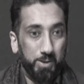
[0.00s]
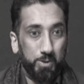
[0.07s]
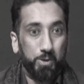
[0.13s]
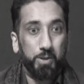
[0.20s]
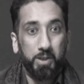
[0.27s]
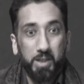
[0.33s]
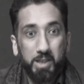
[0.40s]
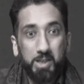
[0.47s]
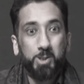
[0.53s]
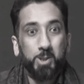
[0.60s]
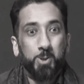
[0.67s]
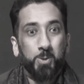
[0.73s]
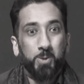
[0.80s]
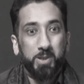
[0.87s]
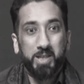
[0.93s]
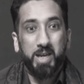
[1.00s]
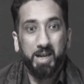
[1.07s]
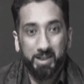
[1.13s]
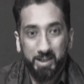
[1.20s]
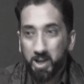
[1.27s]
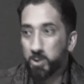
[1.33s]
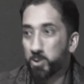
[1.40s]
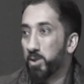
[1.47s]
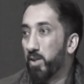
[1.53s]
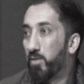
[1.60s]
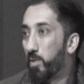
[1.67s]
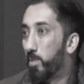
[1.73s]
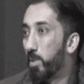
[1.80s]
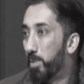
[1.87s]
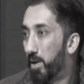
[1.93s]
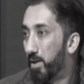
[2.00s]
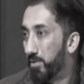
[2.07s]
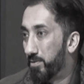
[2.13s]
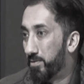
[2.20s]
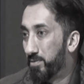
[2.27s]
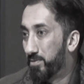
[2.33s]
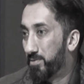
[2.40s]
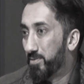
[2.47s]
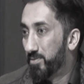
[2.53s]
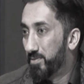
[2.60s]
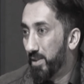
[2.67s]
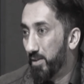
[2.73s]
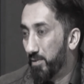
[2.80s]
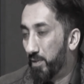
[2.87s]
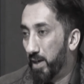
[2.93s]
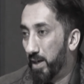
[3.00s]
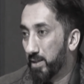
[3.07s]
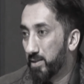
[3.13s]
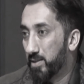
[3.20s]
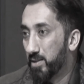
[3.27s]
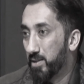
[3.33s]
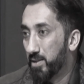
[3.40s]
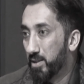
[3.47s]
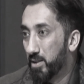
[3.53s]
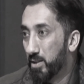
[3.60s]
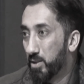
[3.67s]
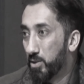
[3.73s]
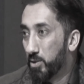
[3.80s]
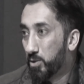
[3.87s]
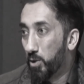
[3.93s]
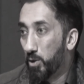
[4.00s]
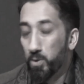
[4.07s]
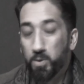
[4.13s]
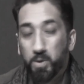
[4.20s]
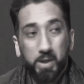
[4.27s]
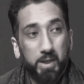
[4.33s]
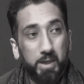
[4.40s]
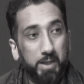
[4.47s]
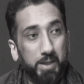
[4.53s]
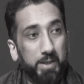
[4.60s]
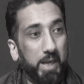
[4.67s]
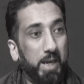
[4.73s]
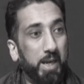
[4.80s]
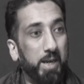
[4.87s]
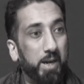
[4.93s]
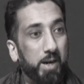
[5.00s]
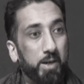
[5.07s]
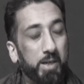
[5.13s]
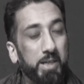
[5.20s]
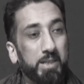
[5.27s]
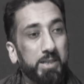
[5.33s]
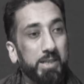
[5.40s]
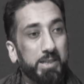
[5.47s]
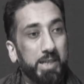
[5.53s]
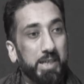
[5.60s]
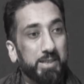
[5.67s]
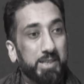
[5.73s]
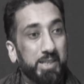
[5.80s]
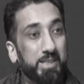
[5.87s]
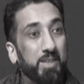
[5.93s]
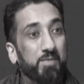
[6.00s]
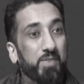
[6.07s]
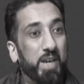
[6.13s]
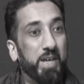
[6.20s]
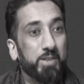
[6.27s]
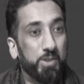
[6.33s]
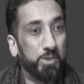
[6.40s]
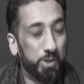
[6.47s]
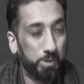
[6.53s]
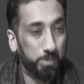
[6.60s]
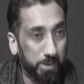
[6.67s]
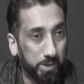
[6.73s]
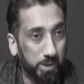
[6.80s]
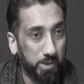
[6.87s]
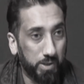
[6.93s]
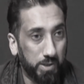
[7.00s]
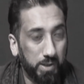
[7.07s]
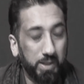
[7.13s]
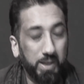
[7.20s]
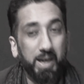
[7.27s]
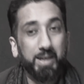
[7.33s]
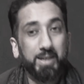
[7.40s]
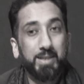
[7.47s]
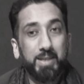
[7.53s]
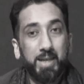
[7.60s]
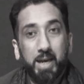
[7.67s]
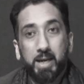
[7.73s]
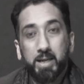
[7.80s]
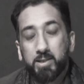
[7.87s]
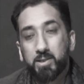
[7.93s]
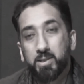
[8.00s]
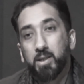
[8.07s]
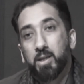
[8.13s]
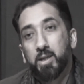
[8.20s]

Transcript: So they're easy to attack actually from above, in fact. So they are in this disadvantageous position, and yet